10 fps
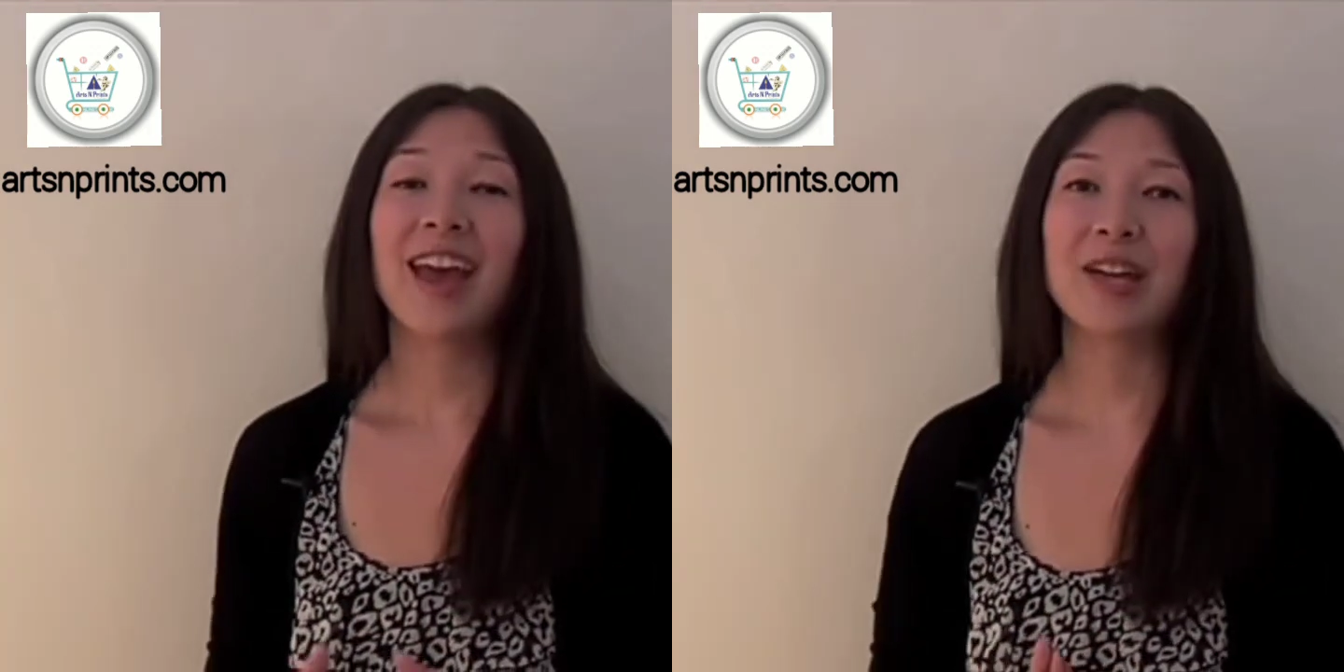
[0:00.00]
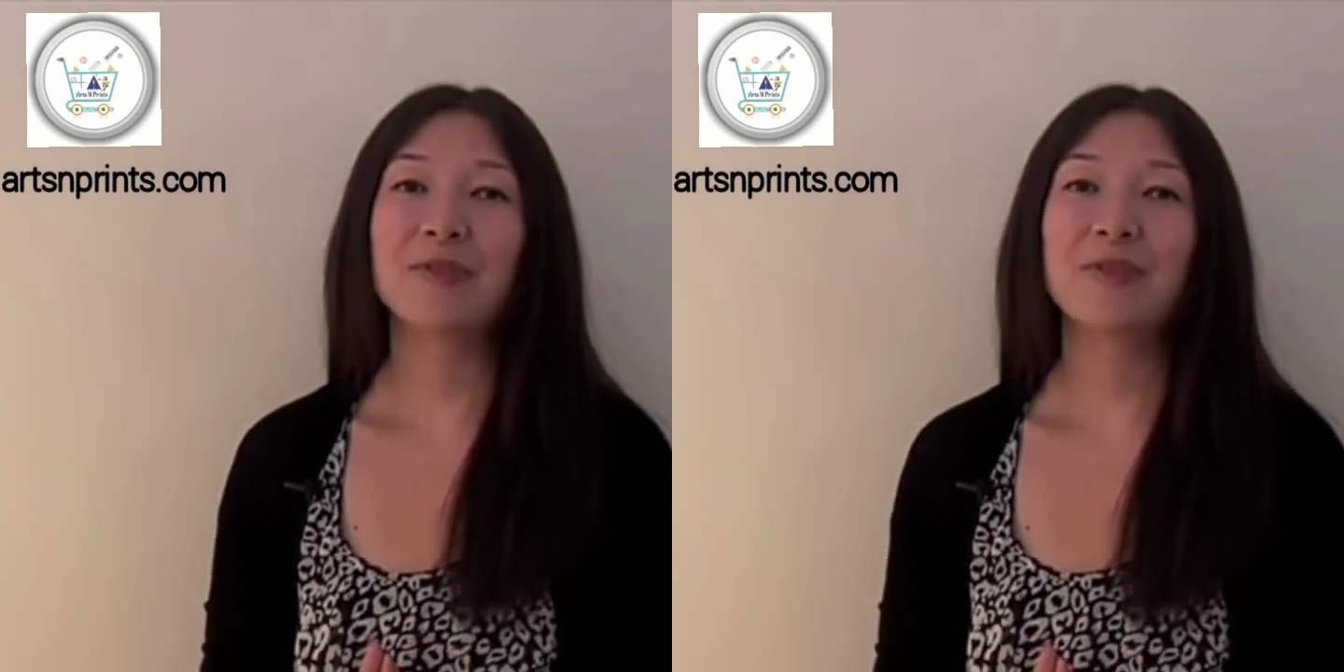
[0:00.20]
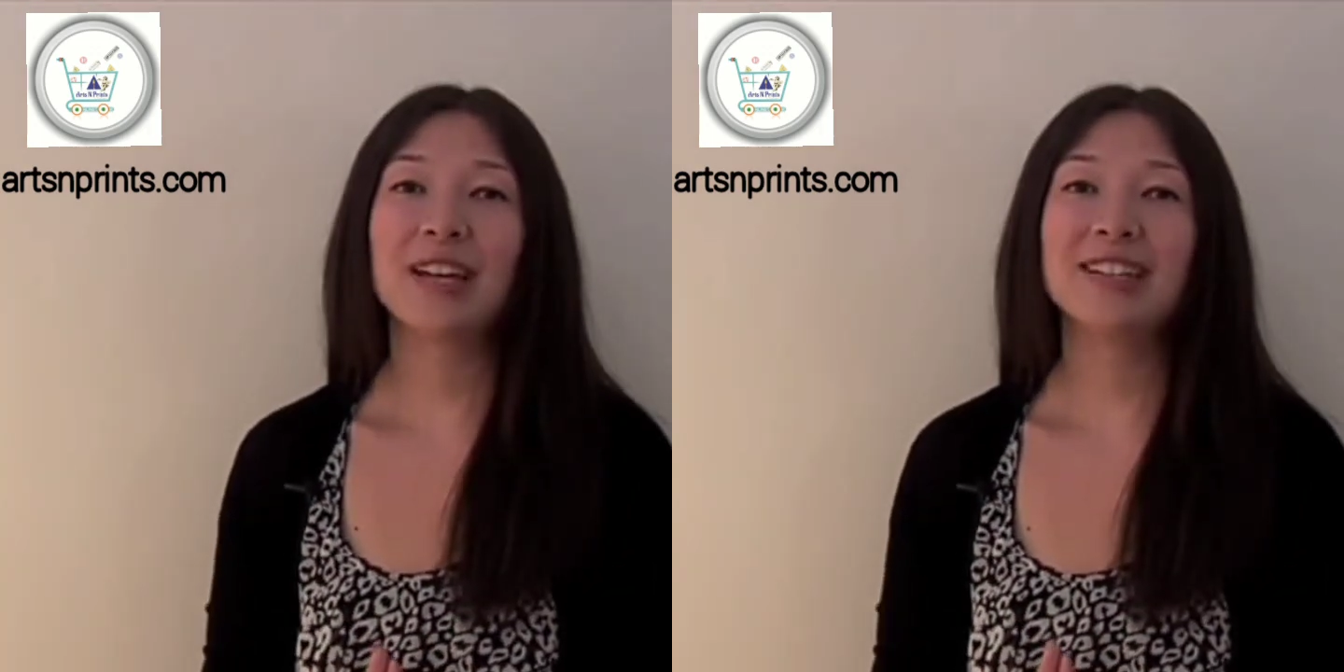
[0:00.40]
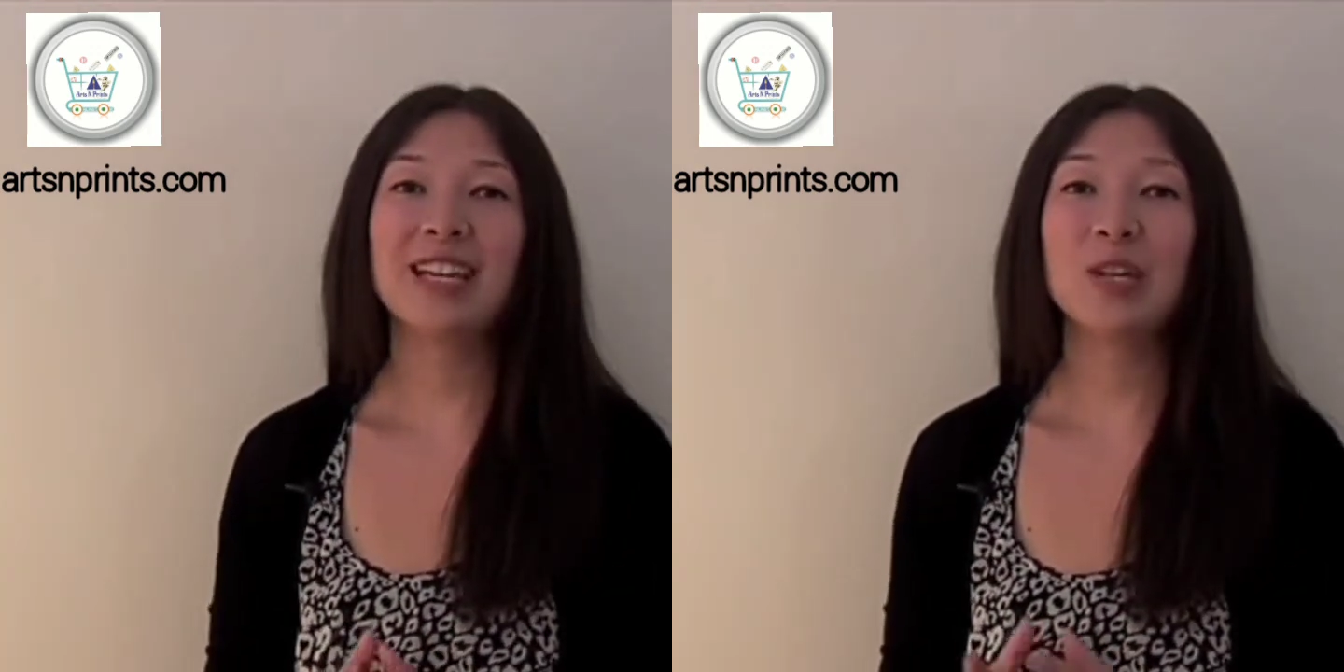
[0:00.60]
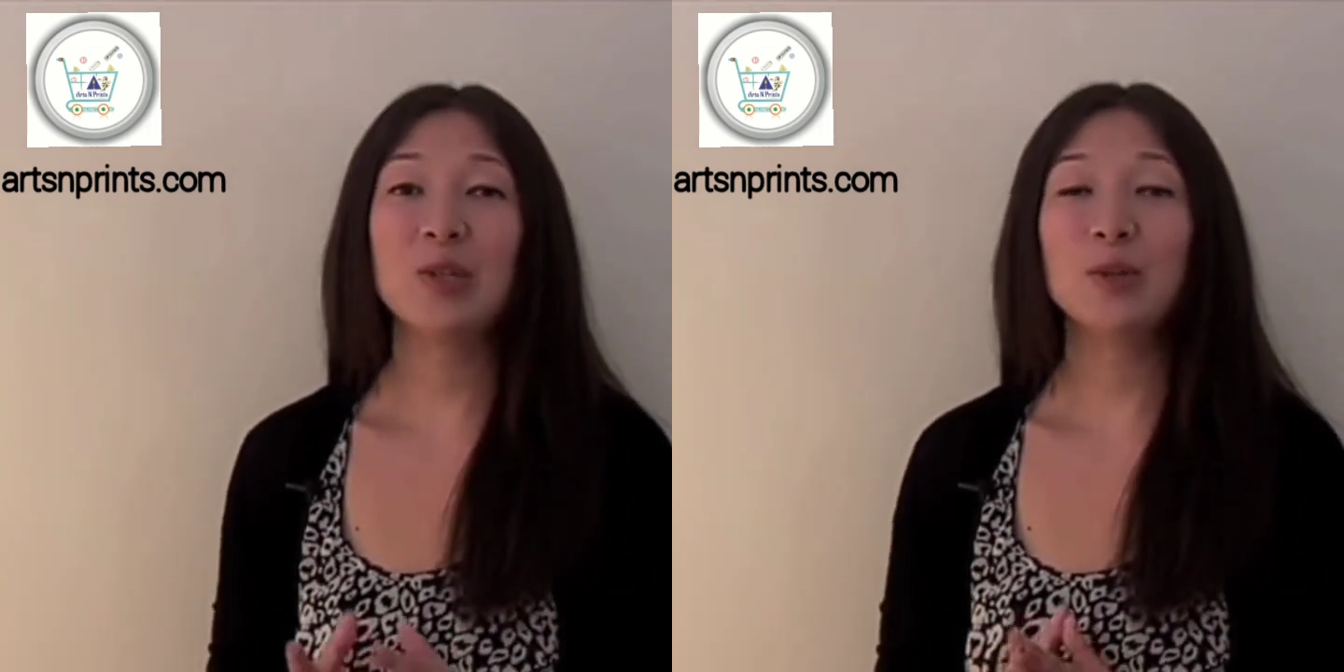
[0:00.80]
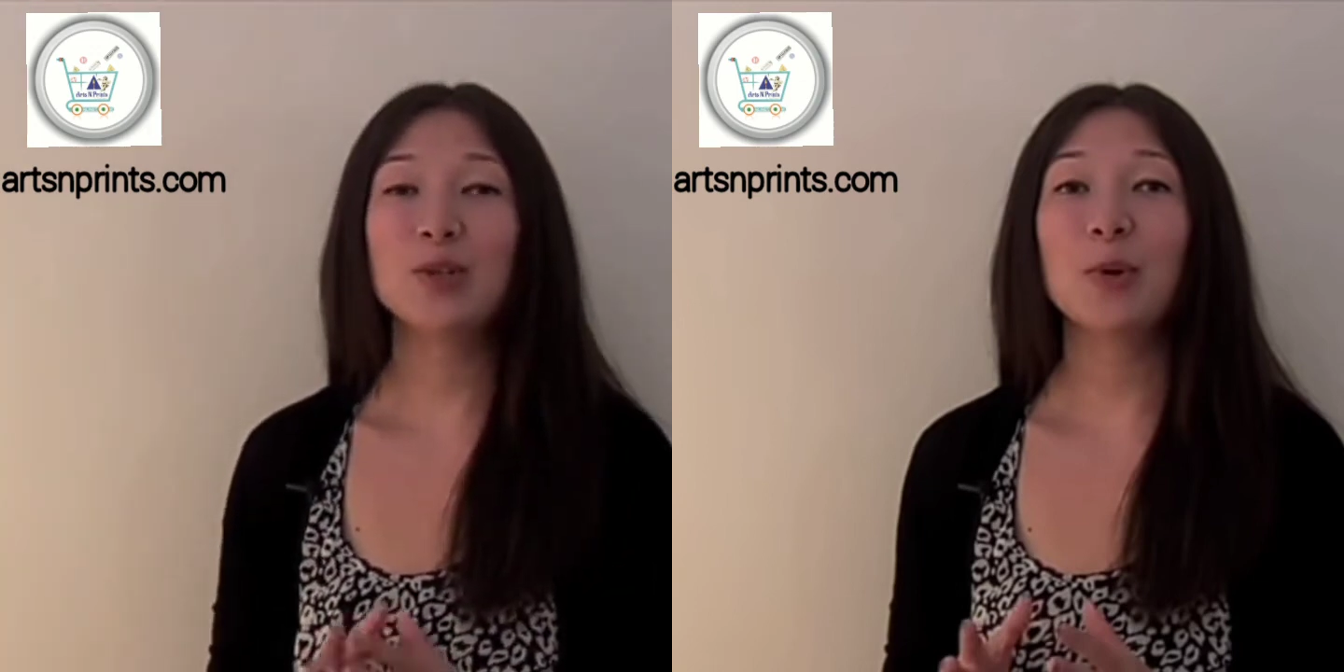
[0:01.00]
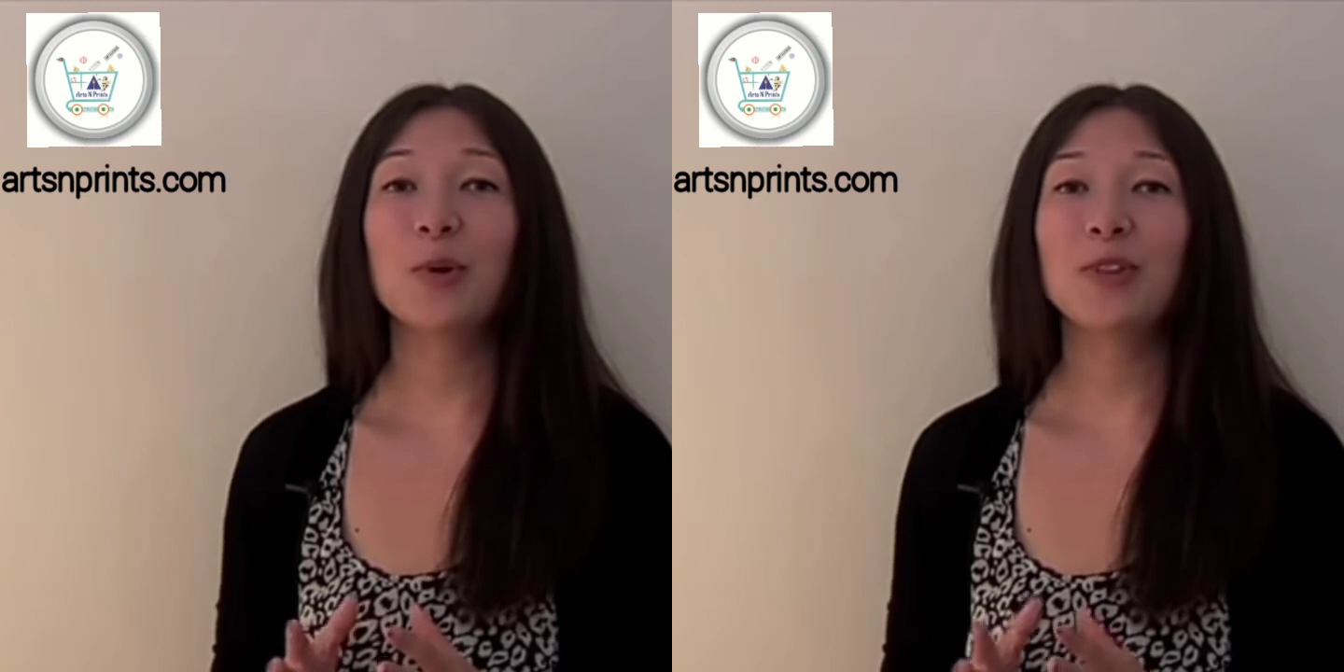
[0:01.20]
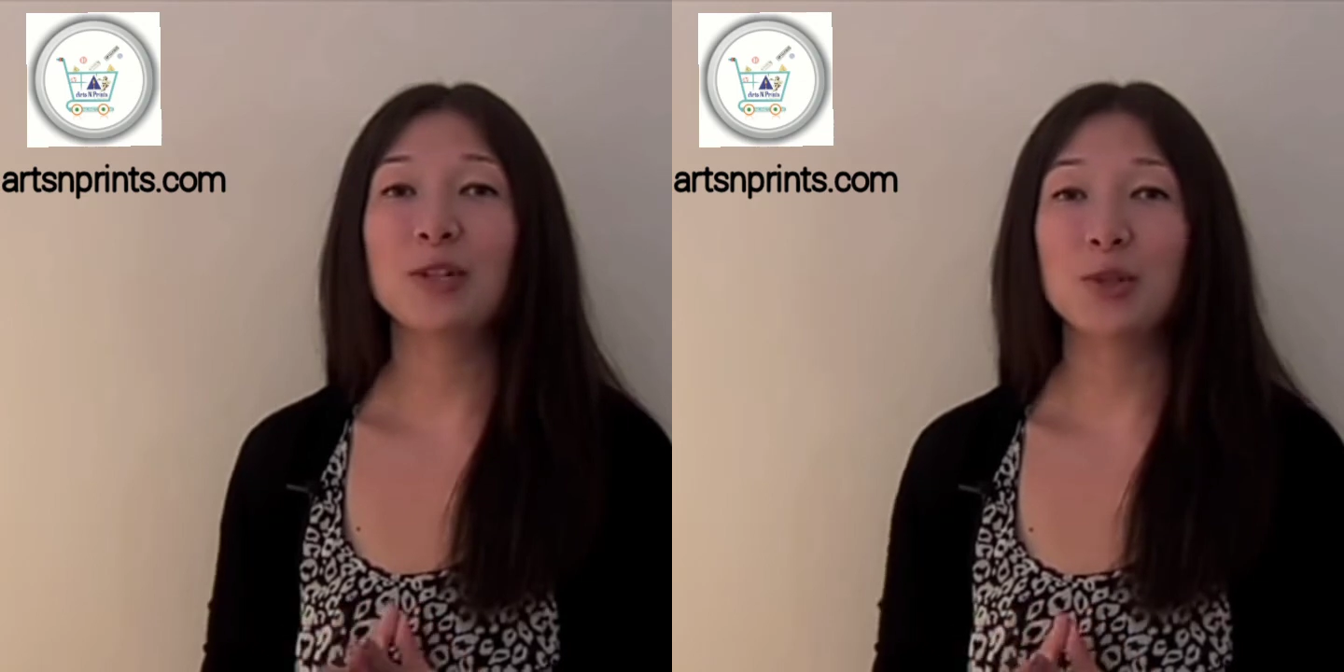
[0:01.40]
And finally, use no
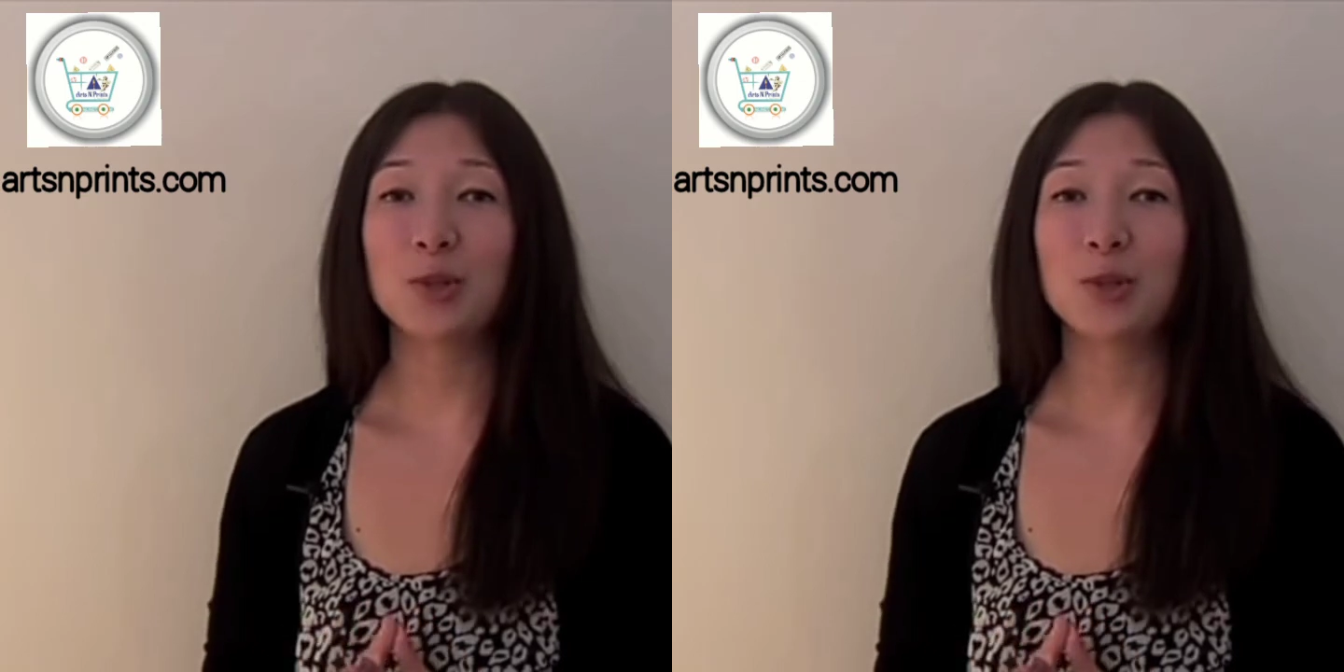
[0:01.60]
more than